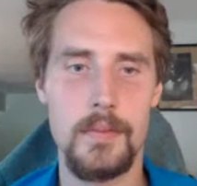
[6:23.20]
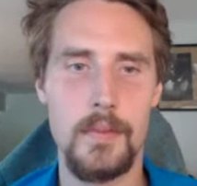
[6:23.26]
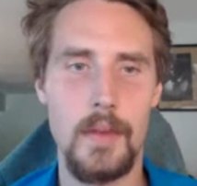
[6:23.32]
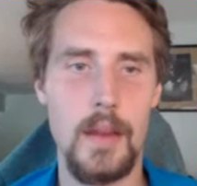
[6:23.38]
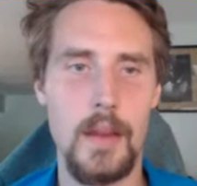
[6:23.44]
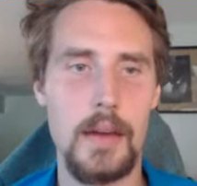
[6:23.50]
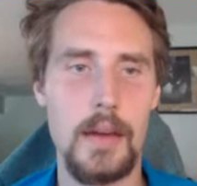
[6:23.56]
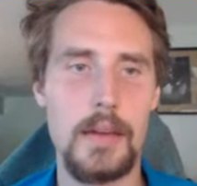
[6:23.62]

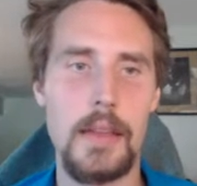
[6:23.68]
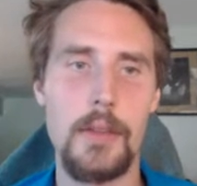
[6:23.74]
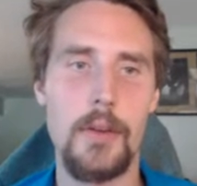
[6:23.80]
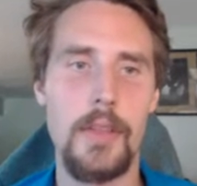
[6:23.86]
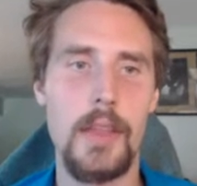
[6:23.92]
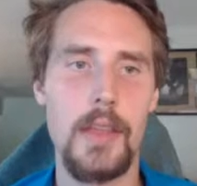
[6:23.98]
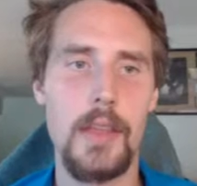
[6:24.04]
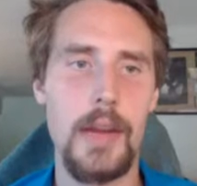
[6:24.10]
Another
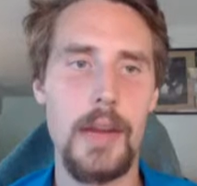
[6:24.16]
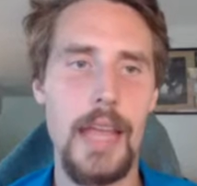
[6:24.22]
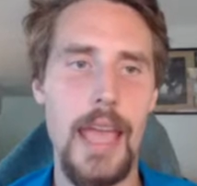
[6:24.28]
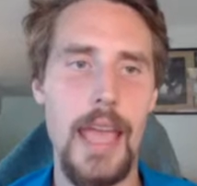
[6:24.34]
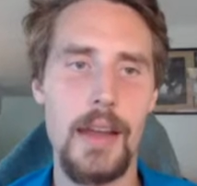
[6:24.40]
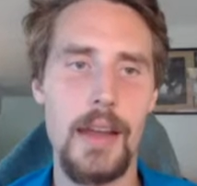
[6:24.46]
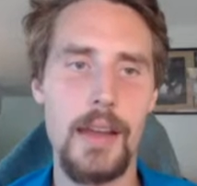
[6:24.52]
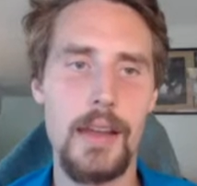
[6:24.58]
thing we
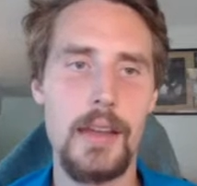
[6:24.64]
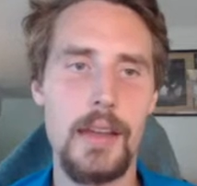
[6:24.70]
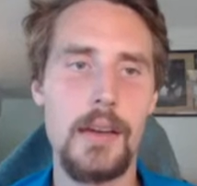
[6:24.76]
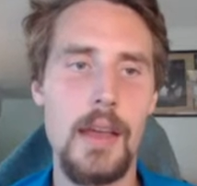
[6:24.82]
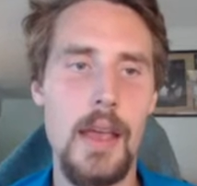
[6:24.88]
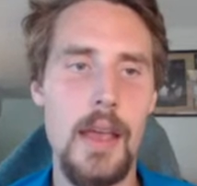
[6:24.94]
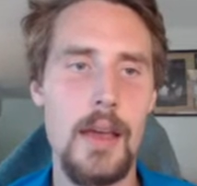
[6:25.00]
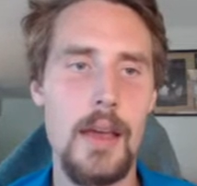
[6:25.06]
add
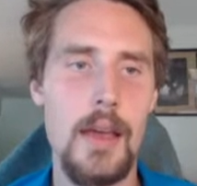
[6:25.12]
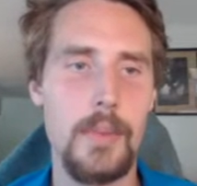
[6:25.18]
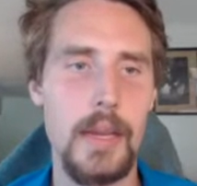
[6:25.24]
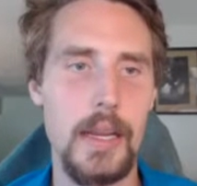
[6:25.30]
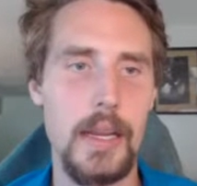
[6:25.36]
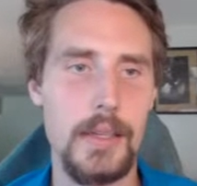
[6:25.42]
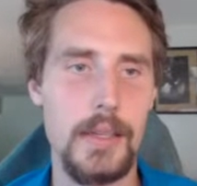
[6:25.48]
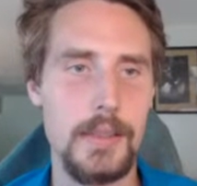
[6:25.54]
in,
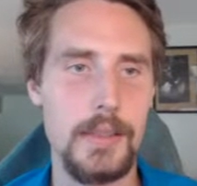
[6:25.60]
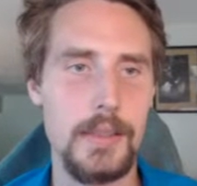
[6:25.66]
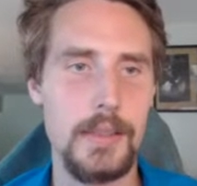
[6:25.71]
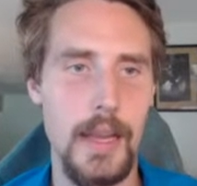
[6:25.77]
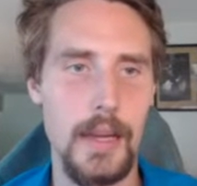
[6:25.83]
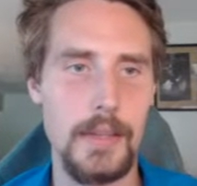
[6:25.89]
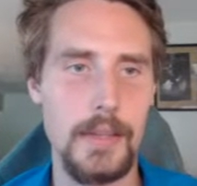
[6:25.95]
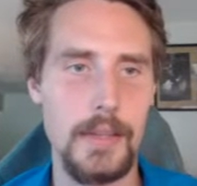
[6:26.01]
because
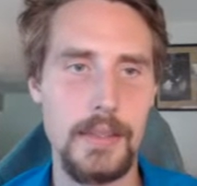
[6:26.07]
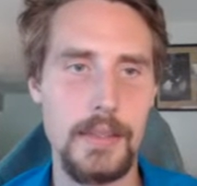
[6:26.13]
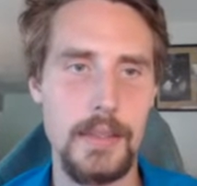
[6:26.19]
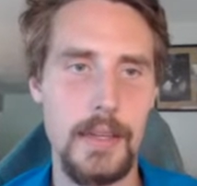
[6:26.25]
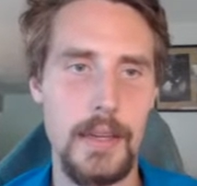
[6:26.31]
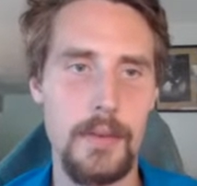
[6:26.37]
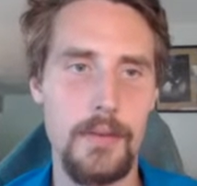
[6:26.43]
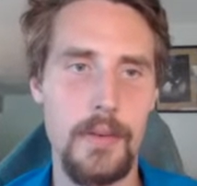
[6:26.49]
text
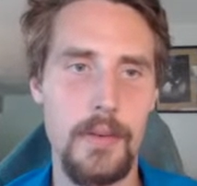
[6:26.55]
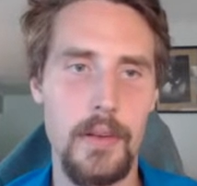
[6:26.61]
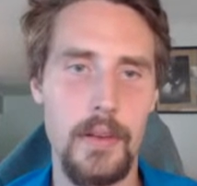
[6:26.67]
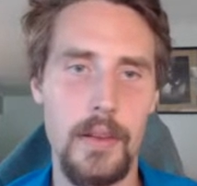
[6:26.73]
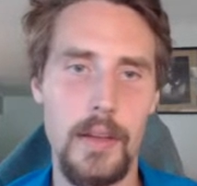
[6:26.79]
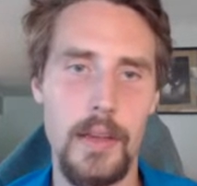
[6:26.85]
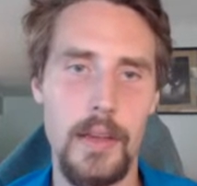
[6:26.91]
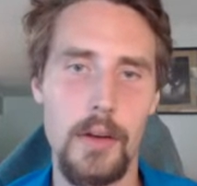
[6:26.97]
isn't
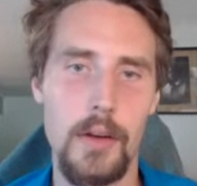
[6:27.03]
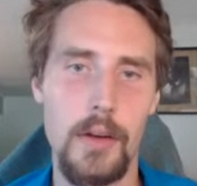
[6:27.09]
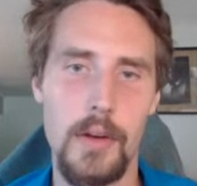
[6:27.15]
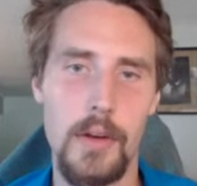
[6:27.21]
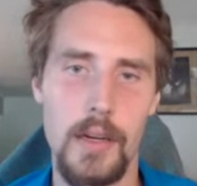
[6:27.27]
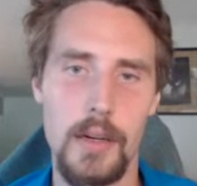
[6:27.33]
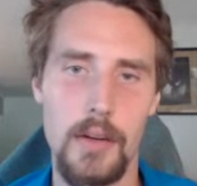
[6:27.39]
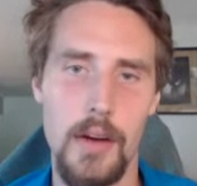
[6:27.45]
infinitely going
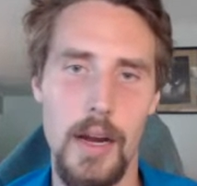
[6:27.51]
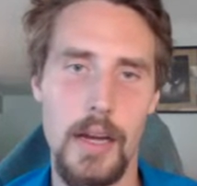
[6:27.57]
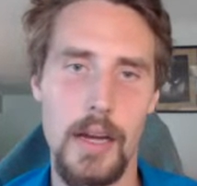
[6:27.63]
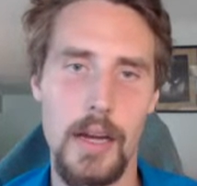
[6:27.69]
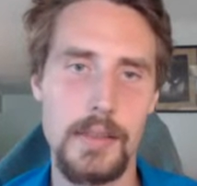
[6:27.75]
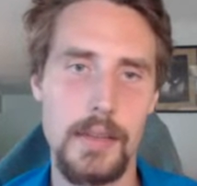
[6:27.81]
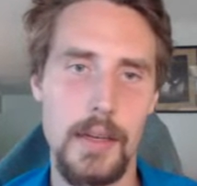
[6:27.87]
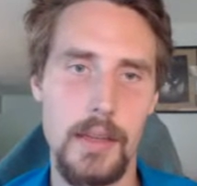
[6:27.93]

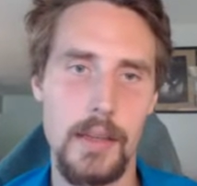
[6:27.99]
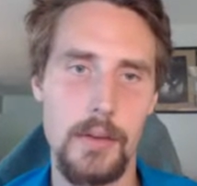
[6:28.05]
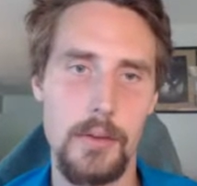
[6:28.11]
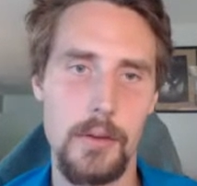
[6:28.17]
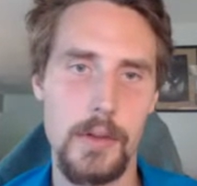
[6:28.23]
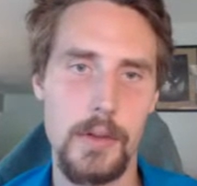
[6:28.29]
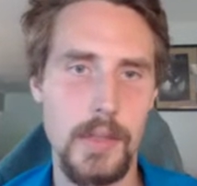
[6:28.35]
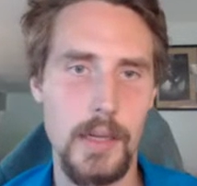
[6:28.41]
across on the
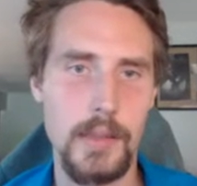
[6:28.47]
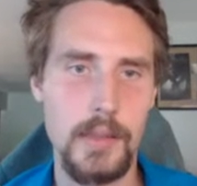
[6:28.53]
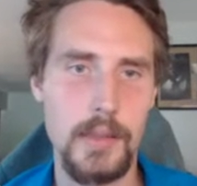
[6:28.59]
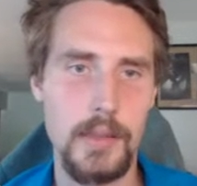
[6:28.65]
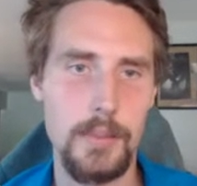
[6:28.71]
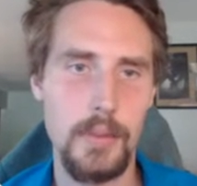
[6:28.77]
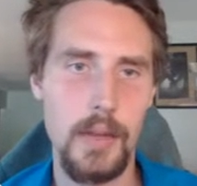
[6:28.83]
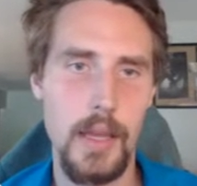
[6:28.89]

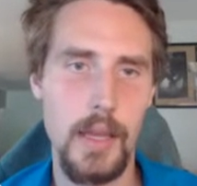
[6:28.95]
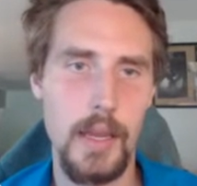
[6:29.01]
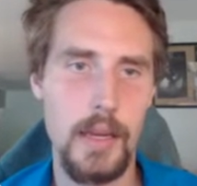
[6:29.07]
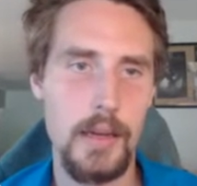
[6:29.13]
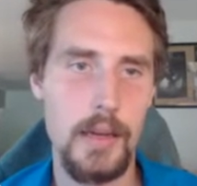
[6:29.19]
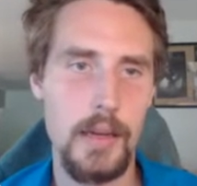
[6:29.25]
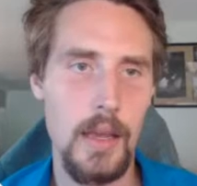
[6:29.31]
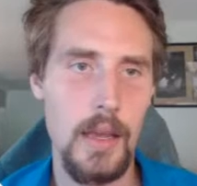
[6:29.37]
horizontal
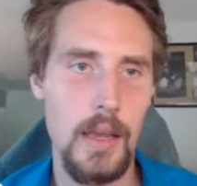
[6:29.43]
plane,